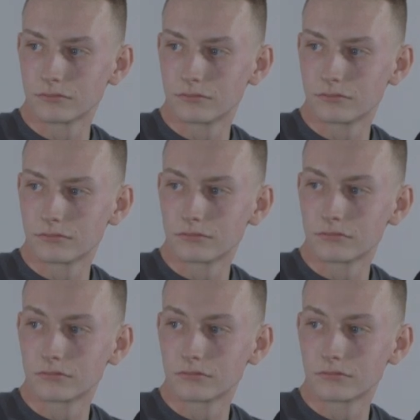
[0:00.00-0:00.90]

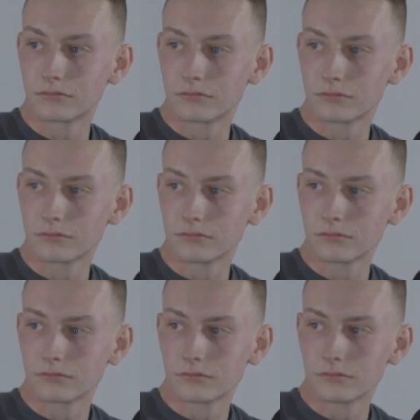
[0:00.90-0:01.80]

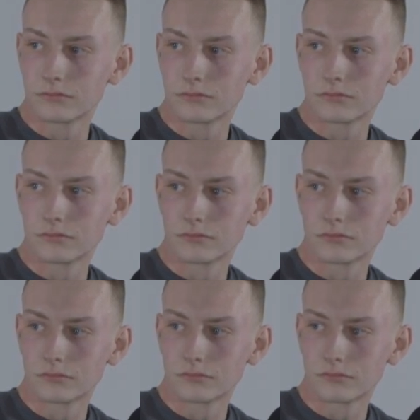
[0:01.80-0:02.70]

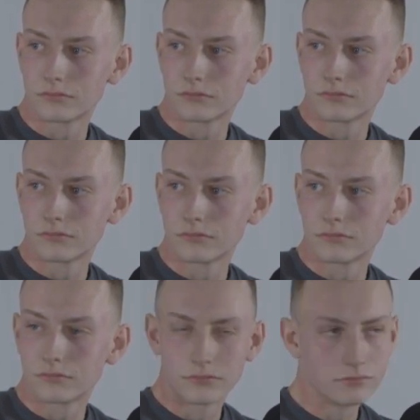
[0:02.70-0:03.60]

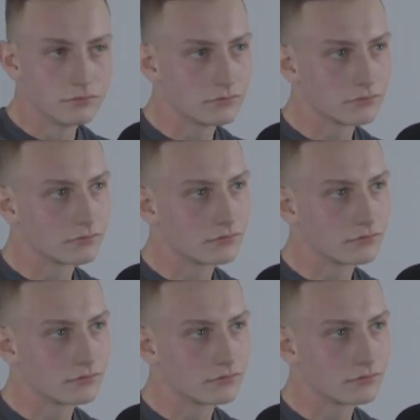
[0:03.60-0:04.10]
The person shown says nothing.